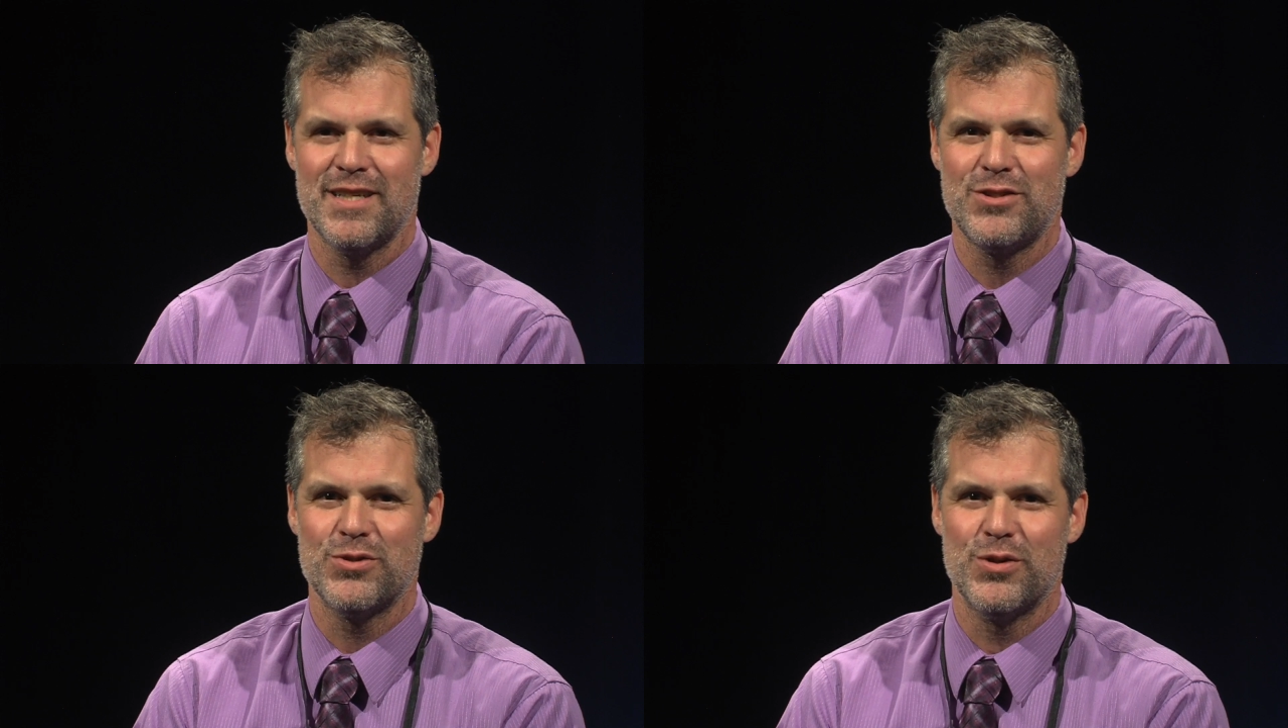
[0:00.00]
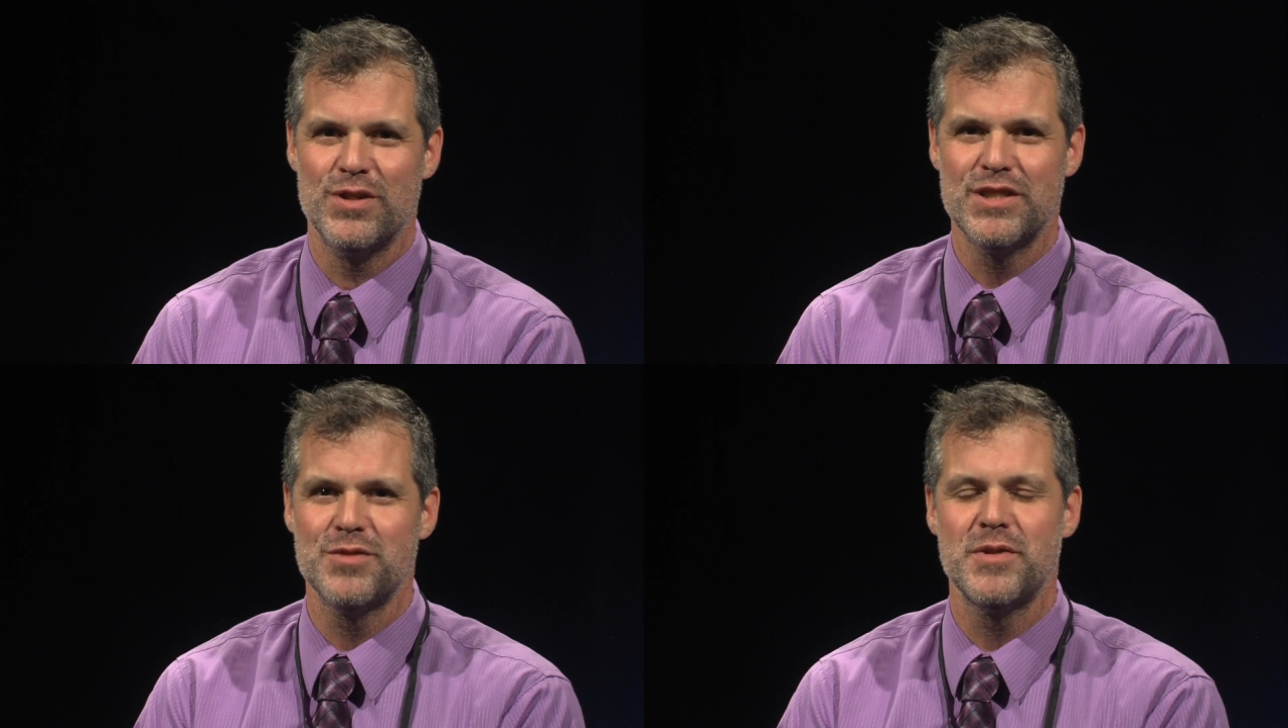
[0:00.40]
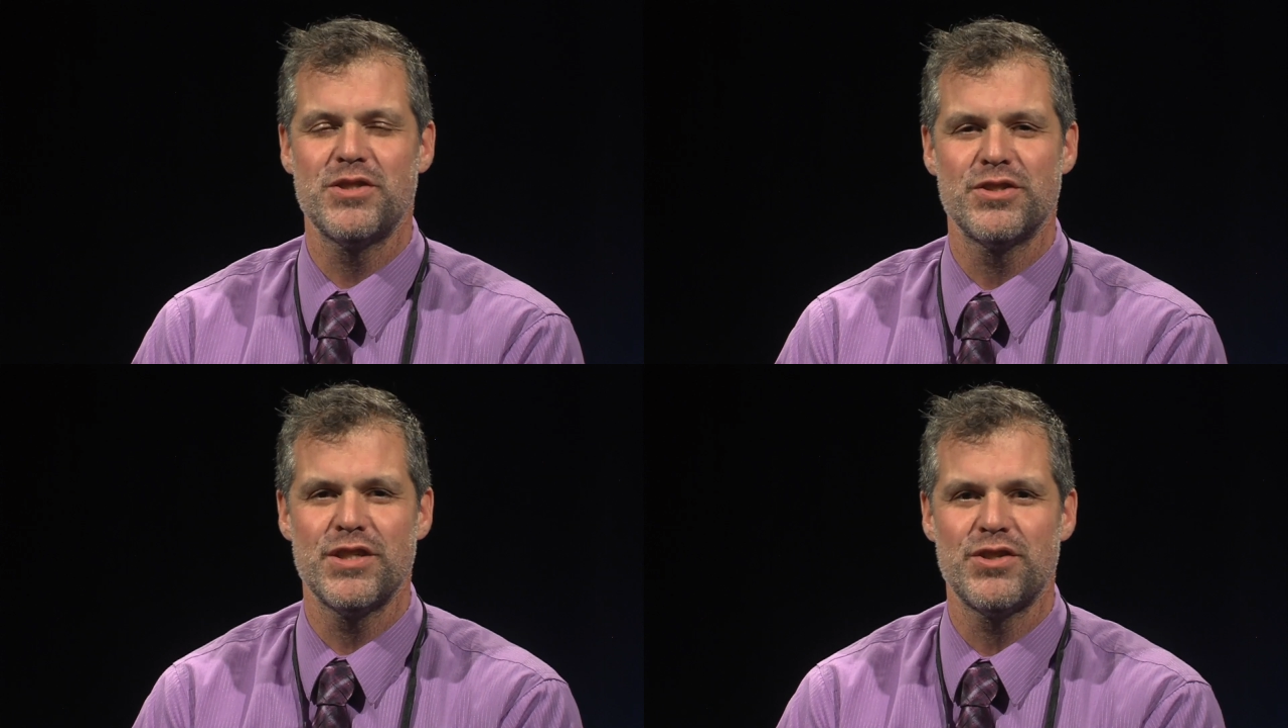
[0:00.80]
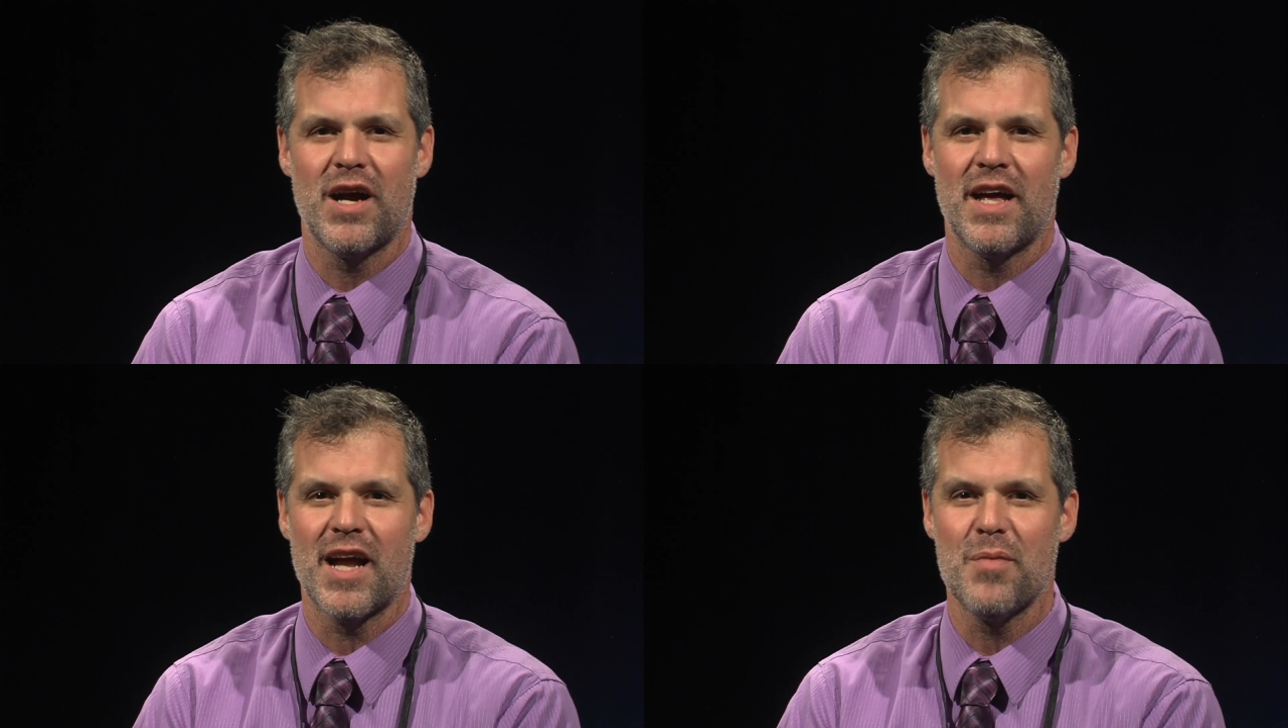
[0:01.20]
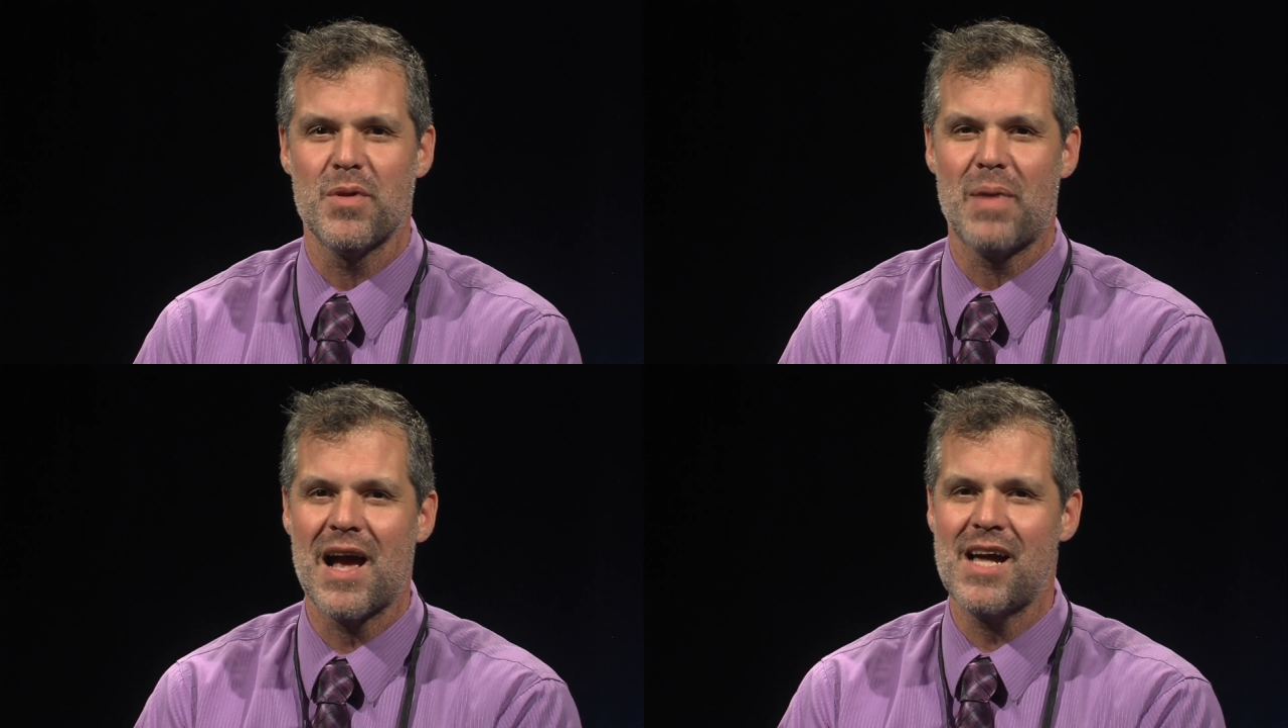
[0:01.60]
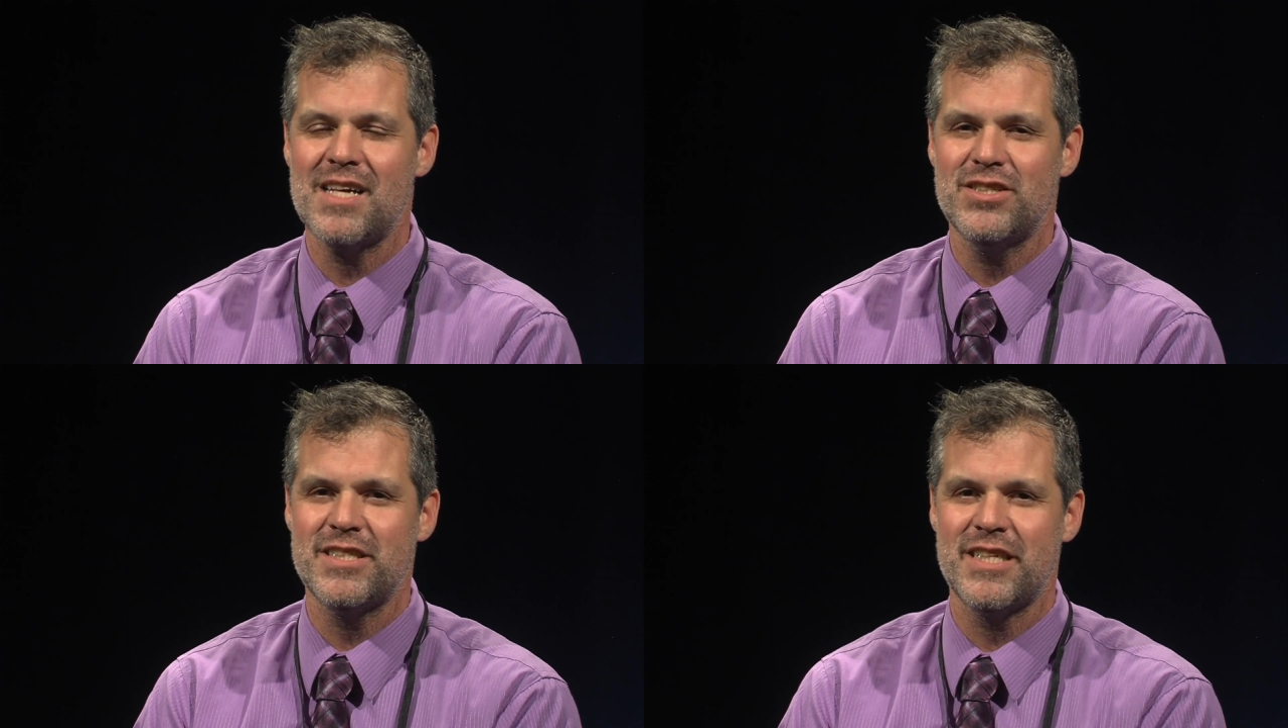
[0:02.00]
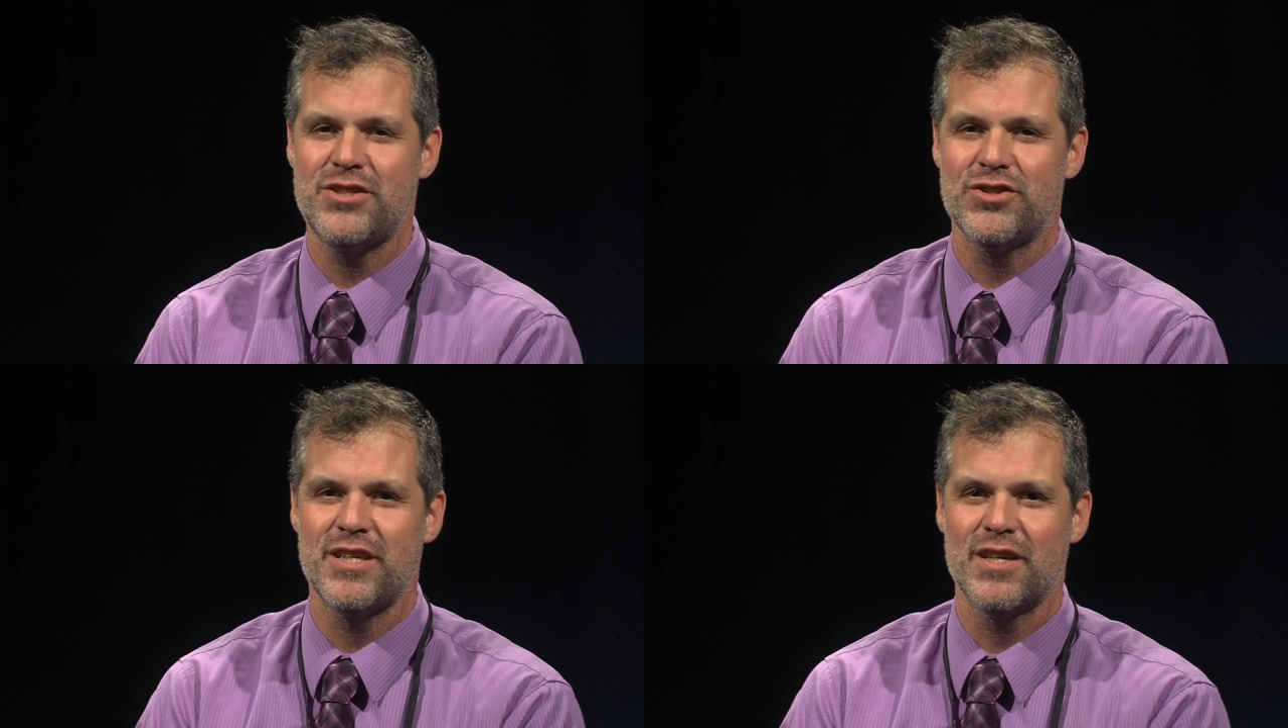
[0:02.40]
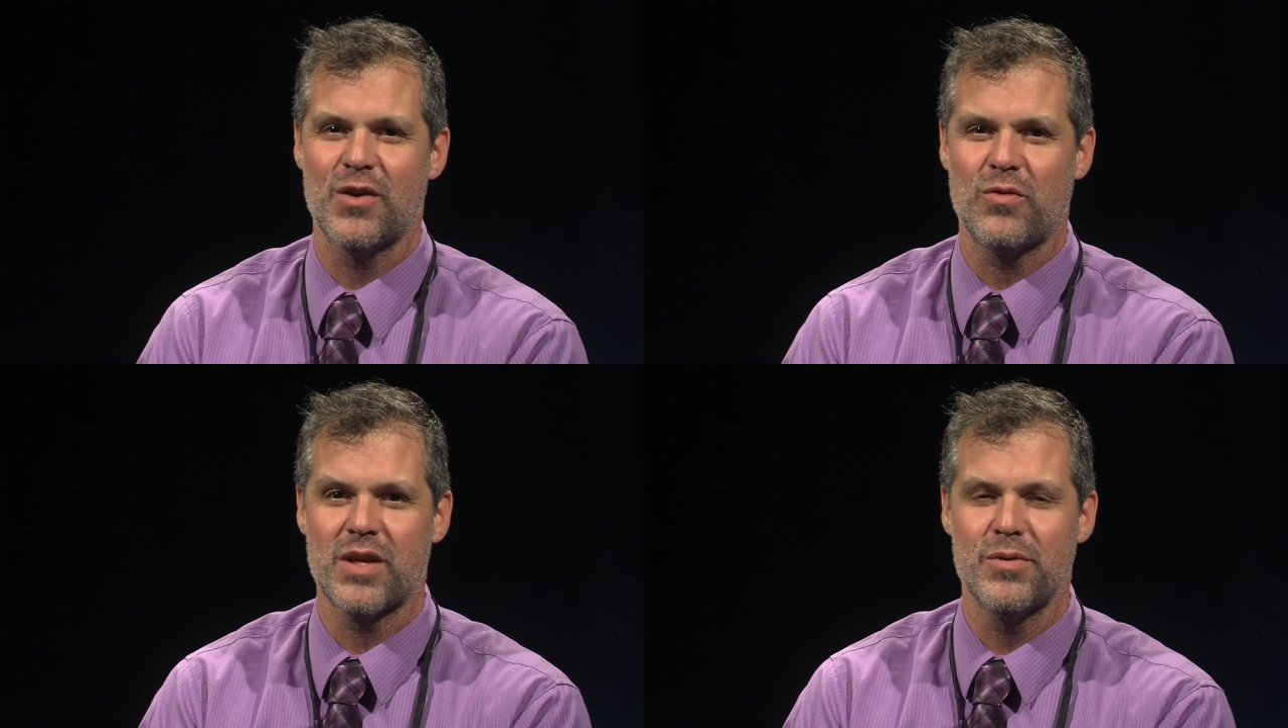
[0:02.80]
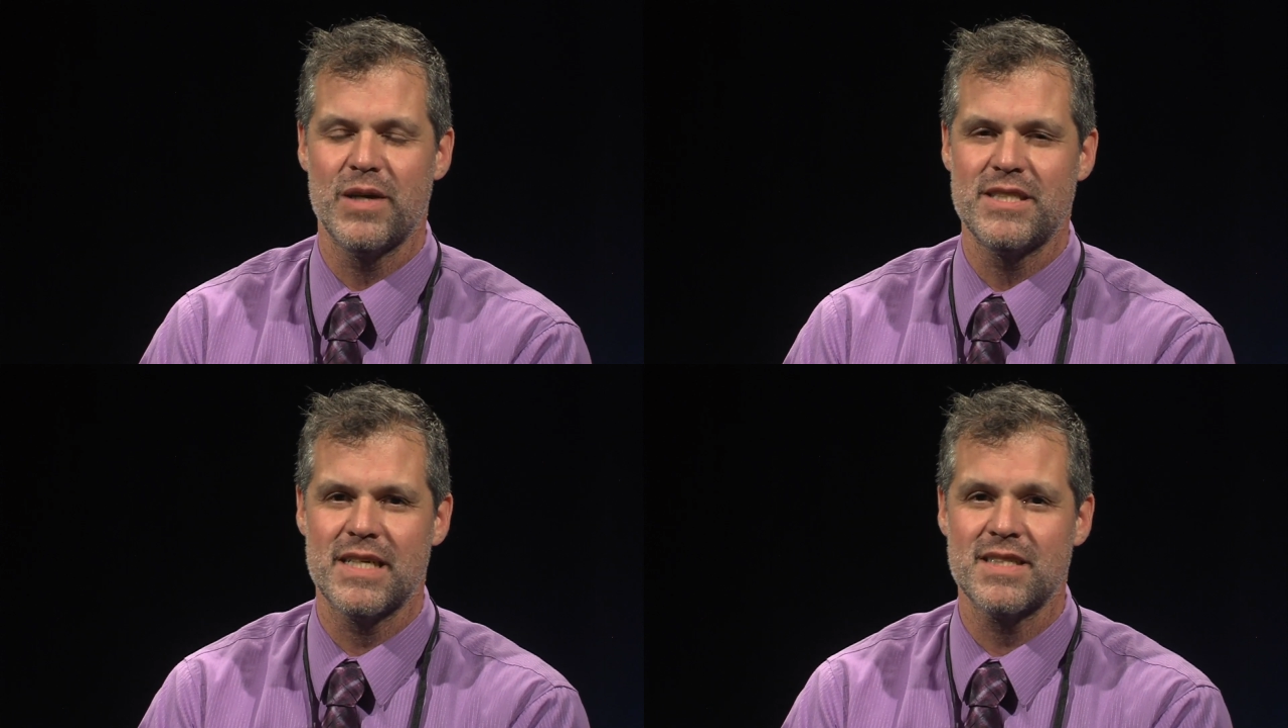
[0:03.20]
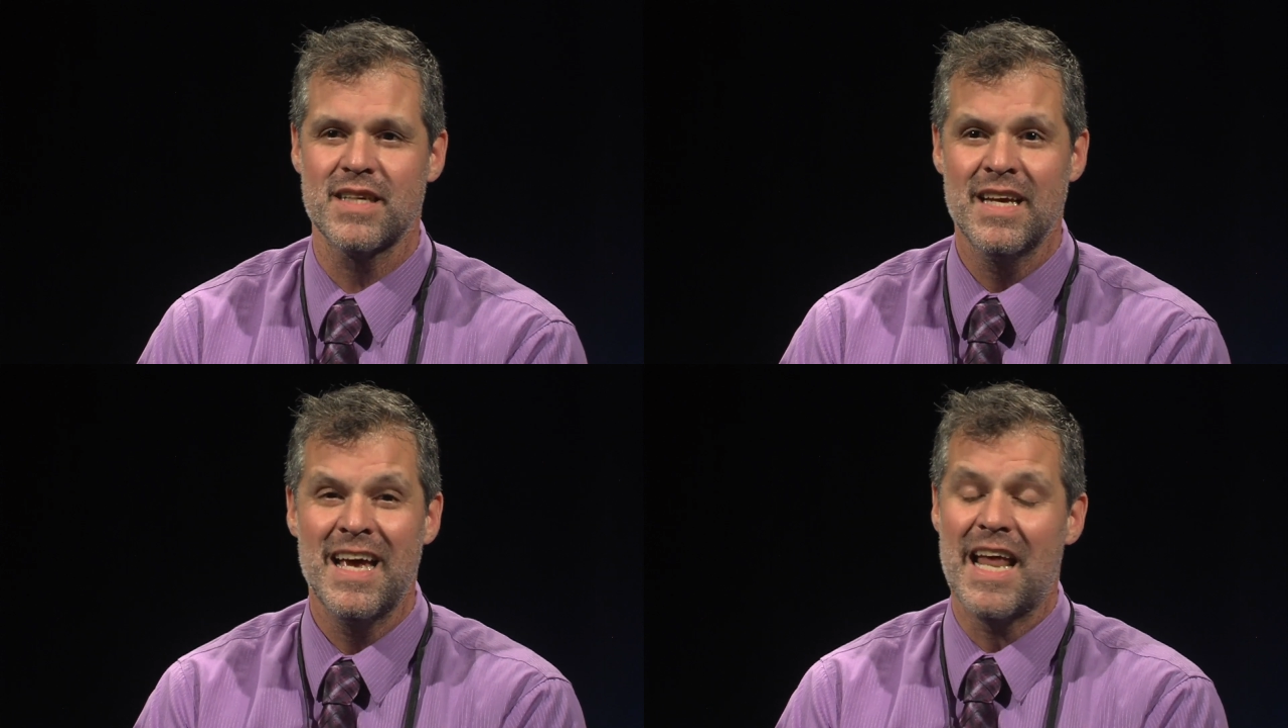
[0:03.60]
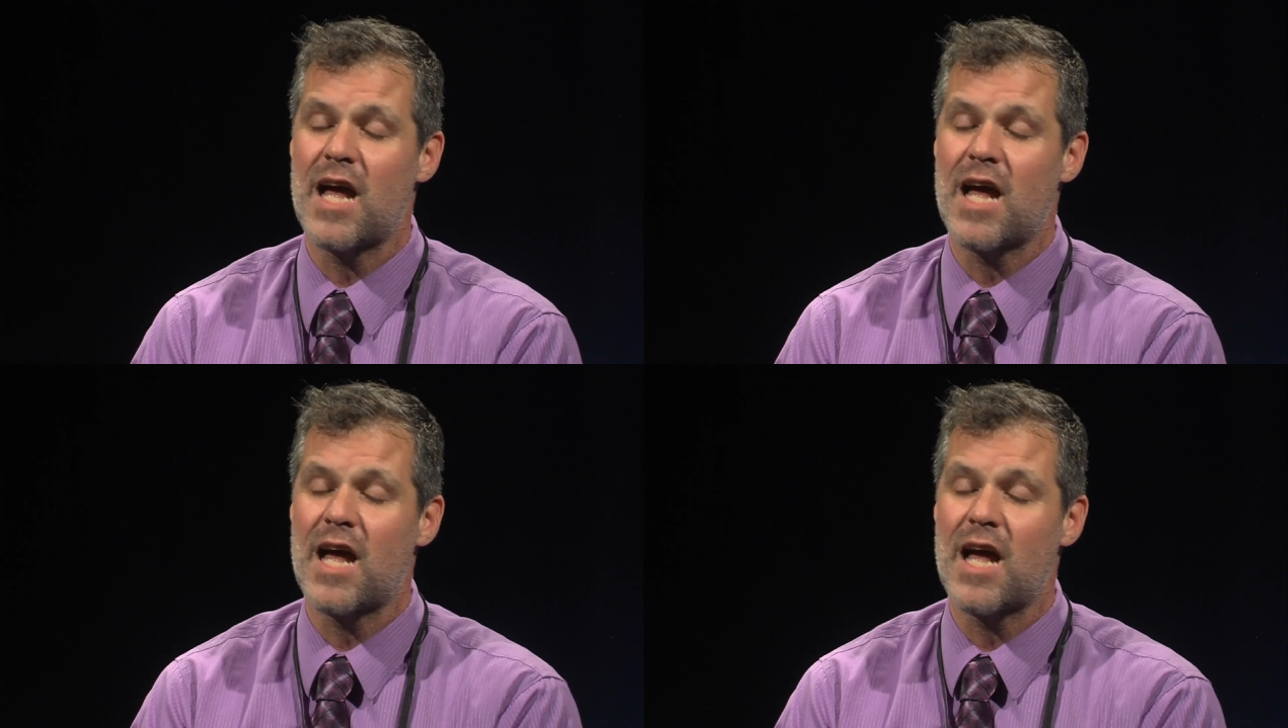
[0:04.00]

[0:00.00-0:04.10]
High School. This is Mr. Citron. I'm the biology teacher here at WHS,